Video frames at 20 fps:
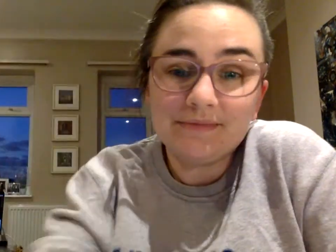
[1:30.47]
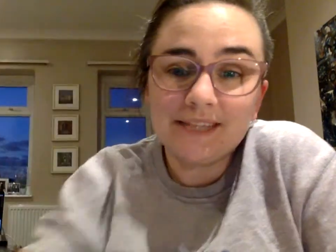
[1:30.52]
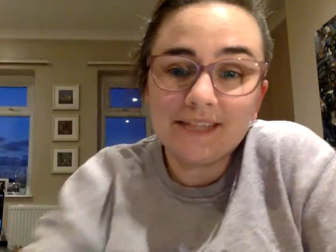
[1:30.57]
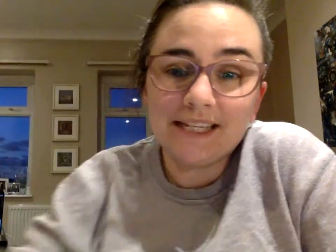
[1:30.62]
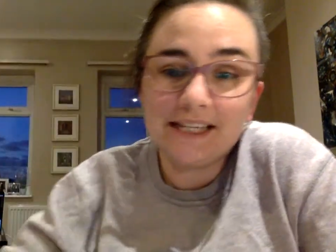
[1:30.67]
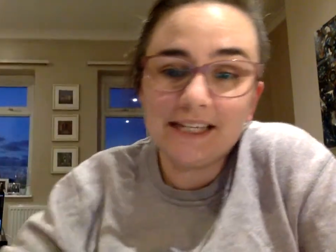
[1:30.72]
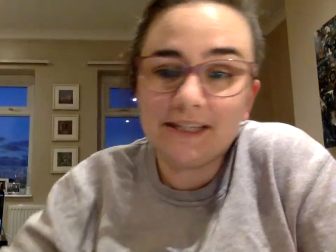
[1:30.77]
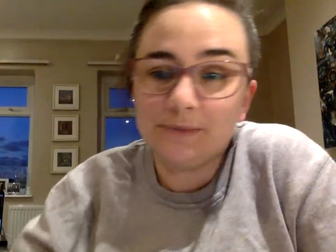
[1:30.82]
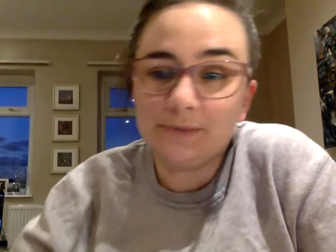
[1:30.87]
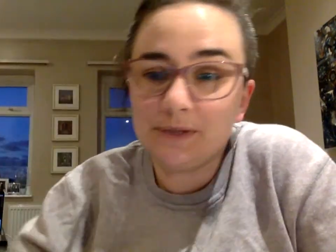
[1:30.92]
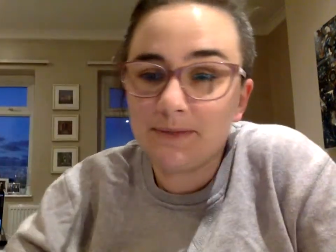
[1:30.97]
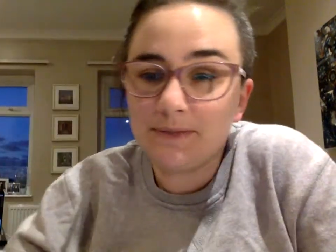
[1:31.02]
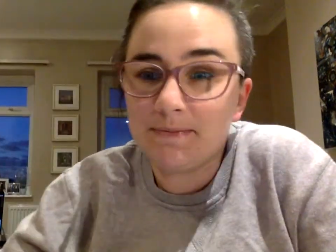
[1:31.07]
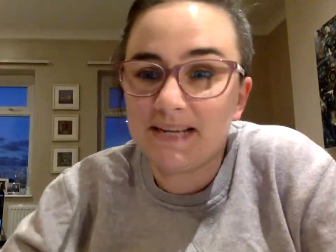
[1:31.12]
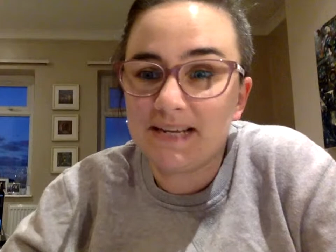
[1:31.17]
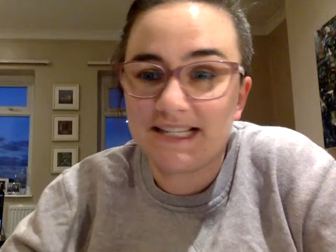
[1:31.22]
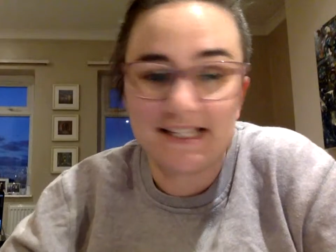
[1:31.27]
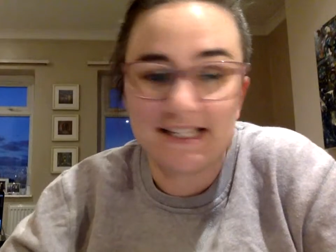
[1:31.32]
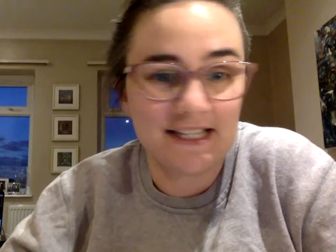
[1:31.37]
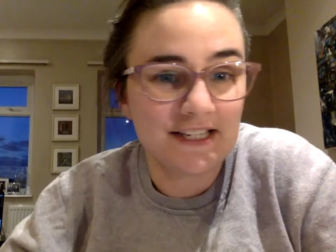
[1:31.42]
I will
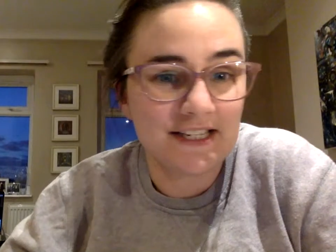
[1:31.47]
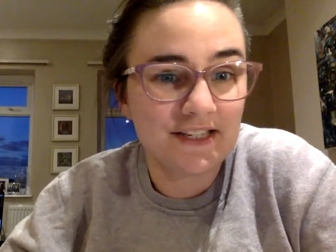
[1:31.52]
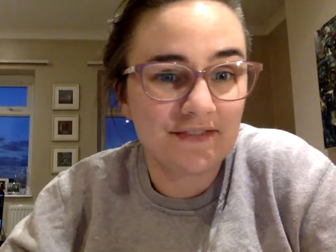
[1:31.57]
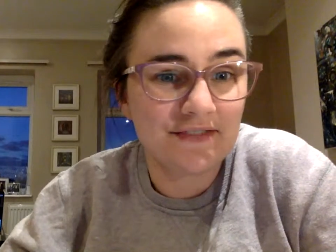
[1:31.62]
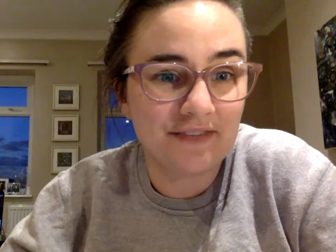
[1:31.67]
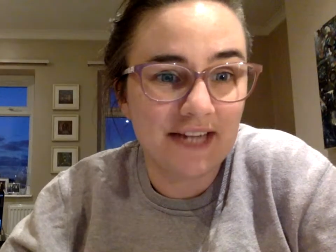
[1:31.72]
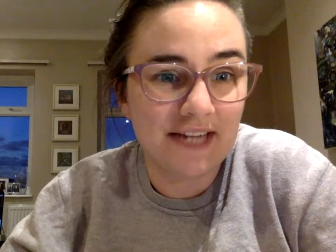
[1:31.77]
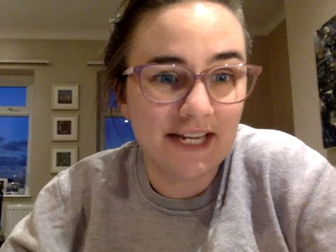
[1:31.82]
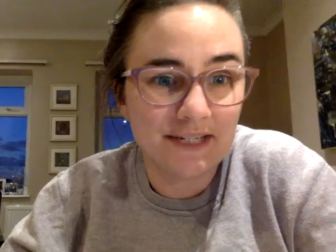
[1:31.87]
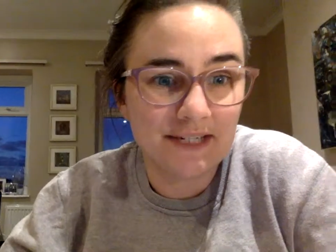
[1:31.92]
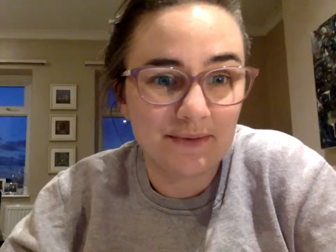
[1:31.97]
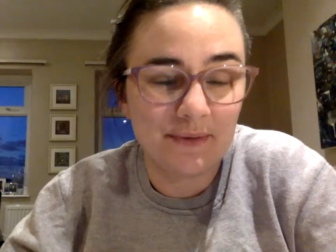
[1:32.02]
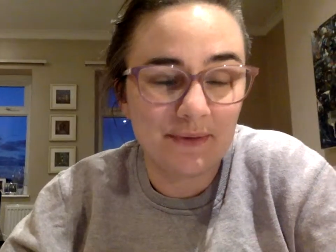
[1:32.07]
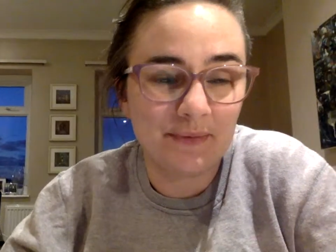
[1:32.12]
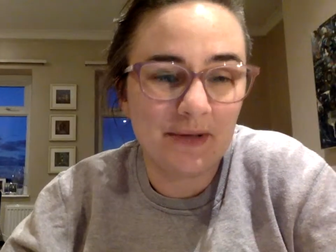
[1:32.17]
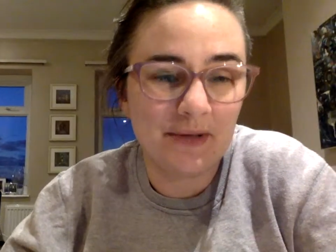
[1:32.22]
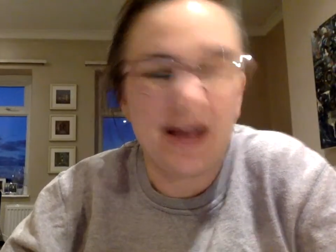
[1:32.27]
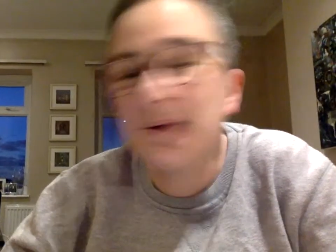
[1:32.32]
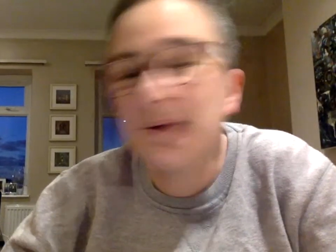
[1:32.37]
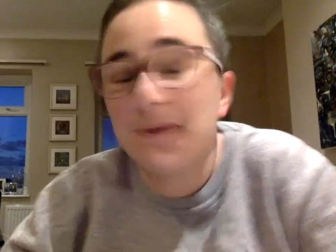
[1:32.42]
miss this flat I
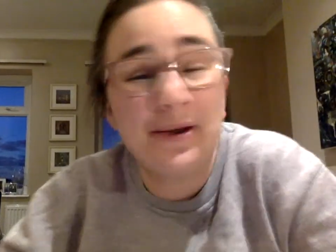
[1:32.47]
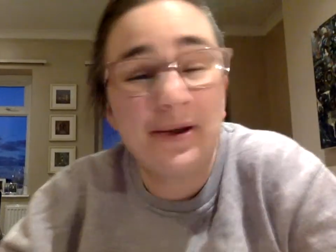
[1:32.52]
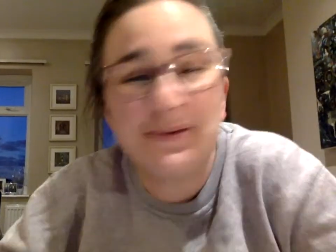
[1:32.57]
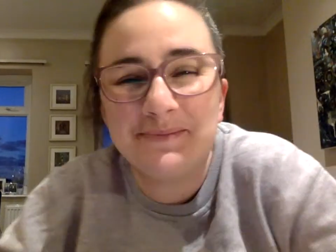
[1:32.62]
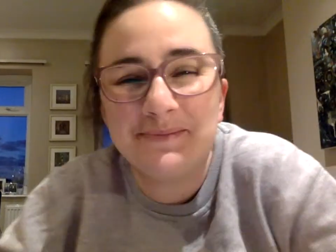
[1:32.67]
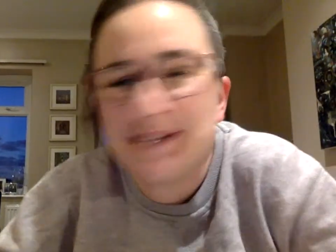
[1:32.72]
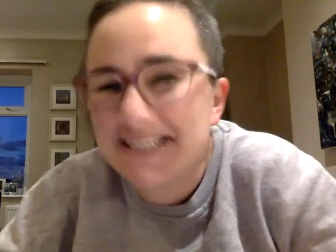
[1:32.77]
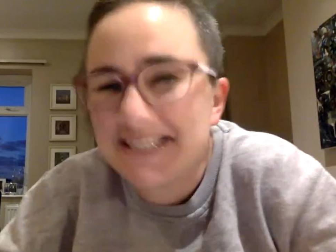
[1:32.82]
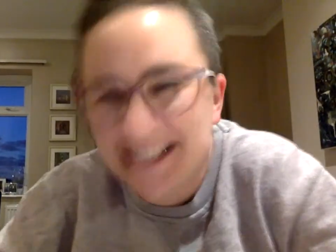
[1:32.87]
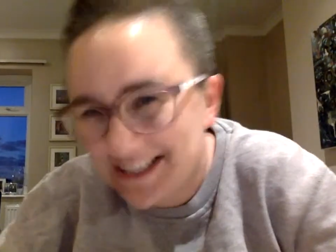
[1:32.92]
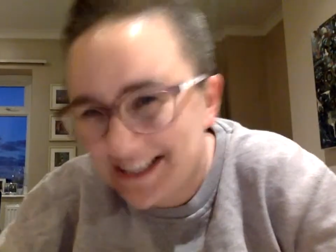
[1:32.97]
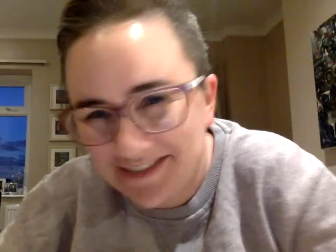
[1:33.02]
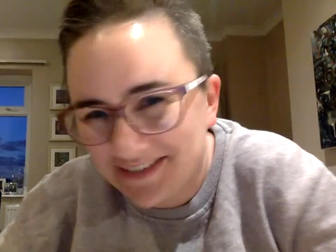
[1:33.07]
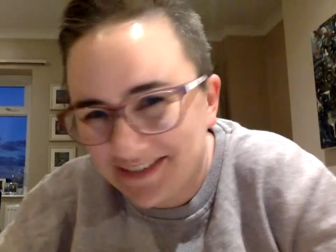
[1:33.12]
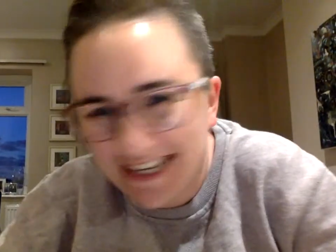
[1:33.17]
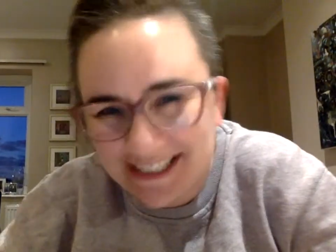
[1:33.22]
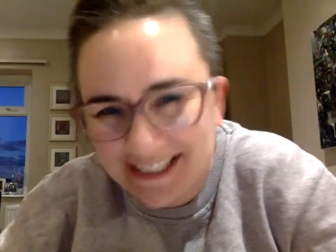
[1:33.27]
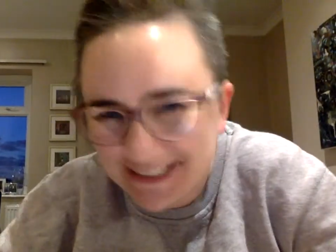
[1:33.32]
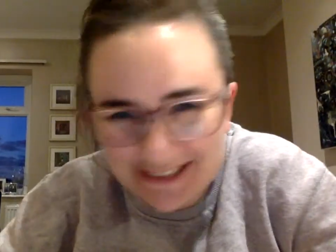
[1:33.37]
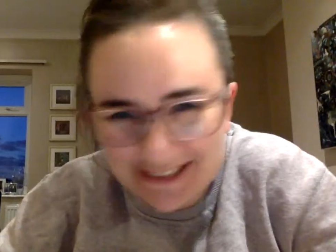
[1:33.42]
won't miss this
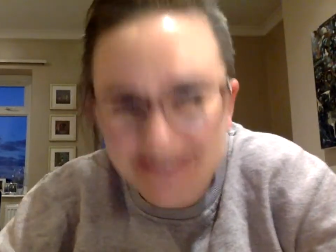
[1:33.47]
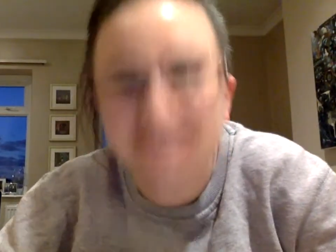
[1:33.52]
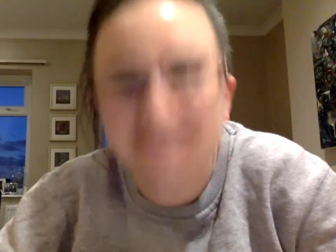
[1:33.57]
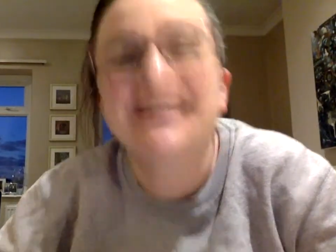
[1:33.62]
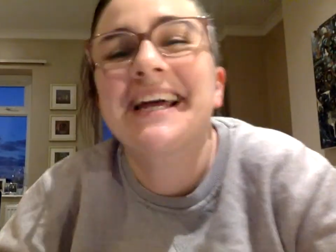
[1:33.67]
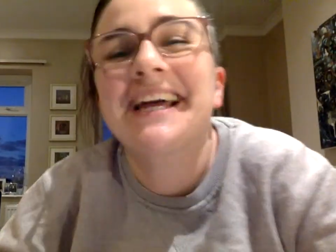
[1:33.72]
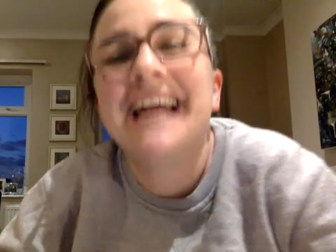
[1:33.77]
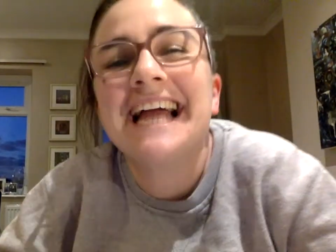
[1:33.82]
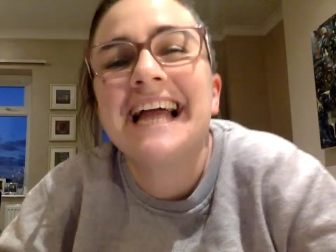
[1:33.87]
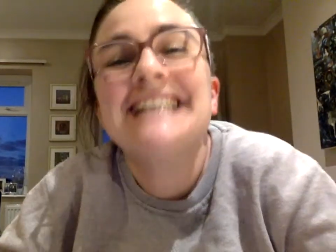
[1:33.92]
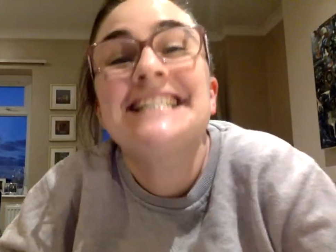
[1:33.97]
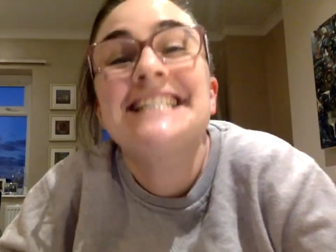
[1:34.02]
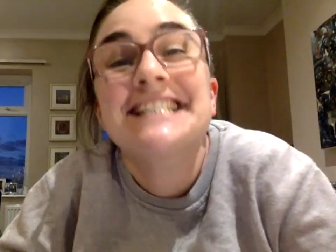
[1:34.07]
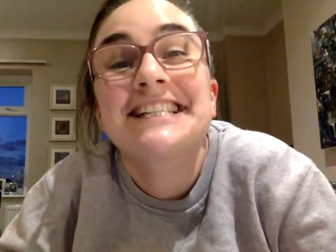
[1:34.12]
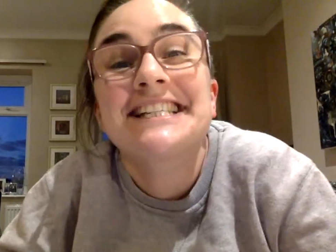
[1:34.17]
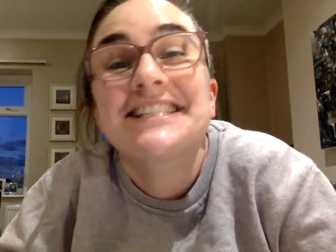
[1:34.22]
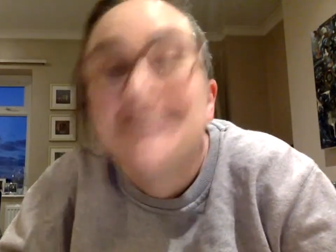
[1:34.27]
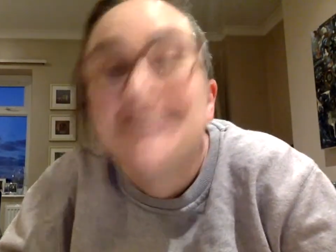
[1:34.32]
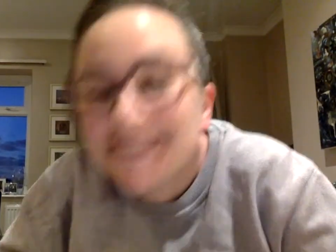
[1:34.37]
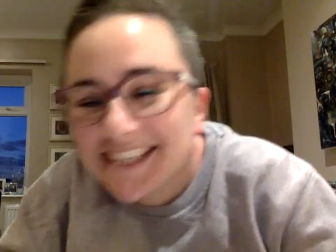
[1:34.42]
flat at all. I hate
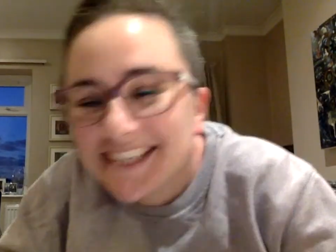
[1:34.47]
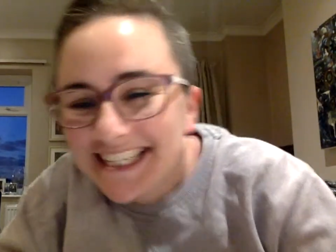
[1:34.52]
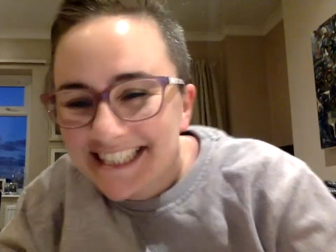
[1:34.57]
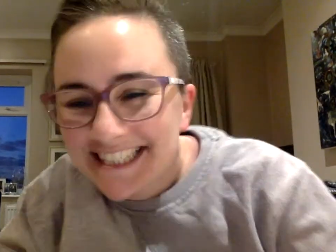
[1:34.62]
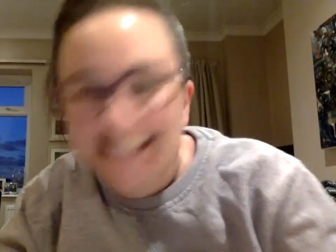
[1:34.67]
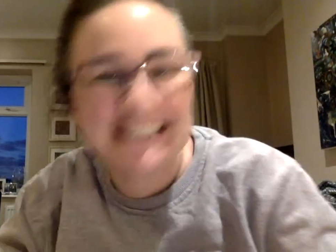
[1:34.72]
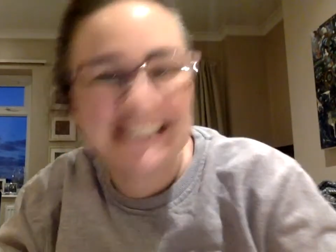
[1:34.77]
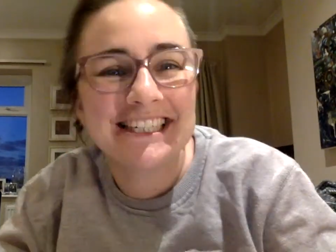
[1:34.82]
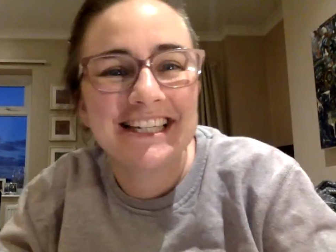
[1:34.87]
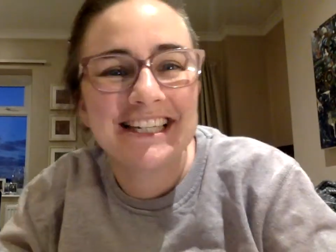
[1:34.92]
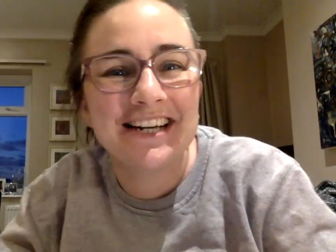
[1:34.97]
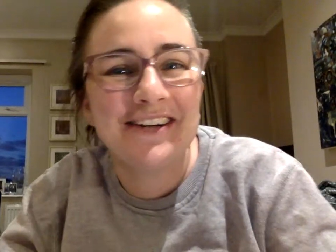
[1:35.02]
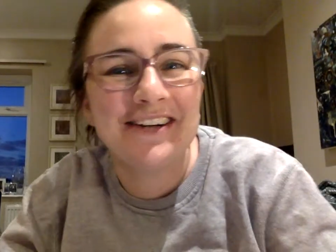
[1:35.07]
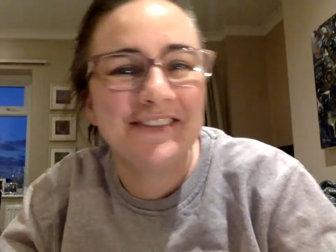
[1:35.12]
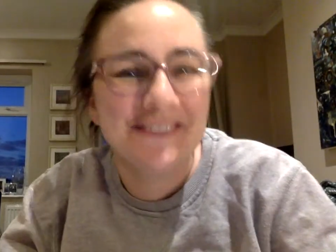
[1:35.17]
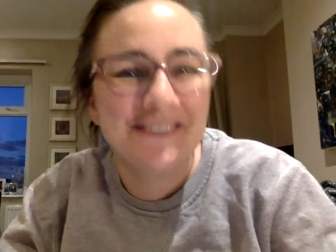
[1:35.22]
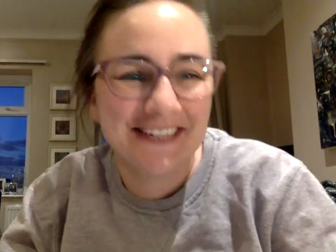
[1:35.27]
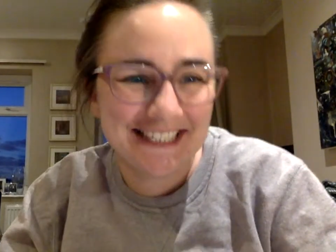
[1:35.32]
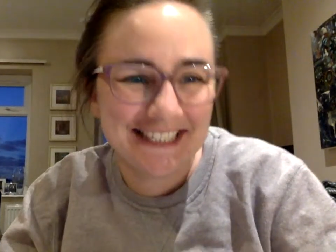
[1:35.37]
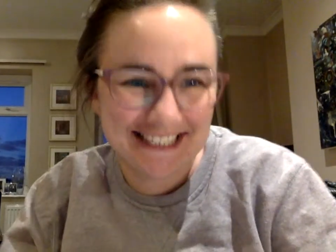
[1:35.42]
this flat and I
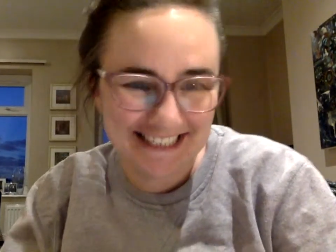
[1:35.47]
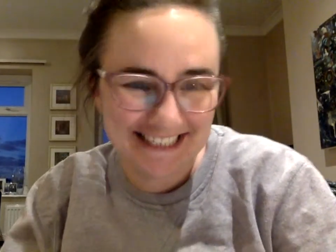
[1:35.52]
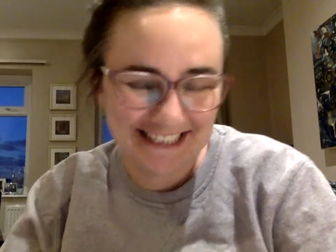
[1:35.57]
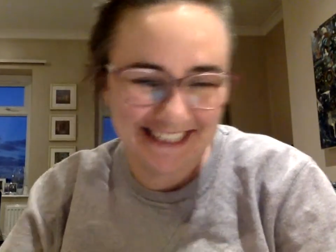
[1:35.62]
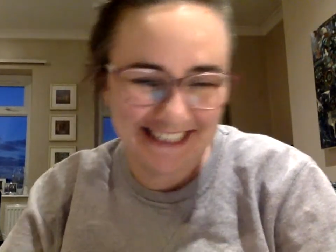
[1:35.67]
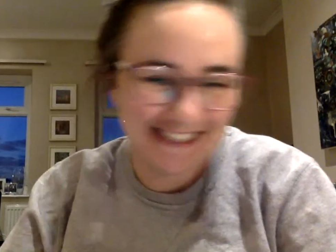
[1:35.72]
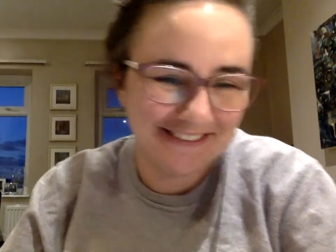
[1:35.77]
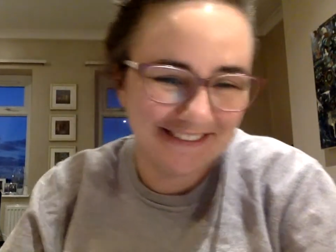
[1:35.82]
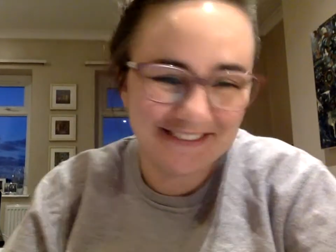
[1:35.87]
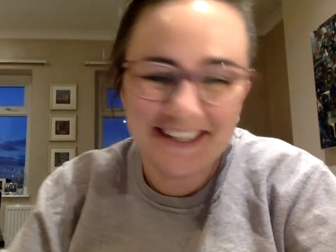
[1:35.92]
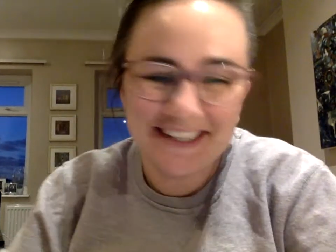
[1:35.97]
can't wait to leave.